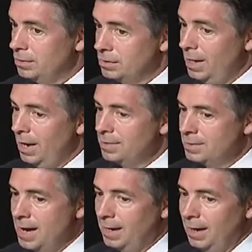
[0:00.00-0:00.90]
You just
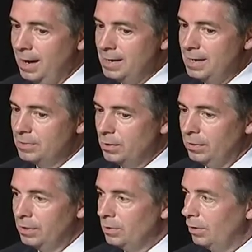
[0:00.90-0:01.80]
can't take an idea and
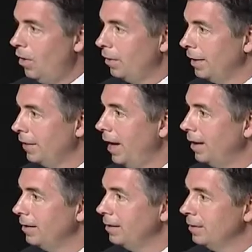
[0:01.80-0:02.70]
turn it into a law like that.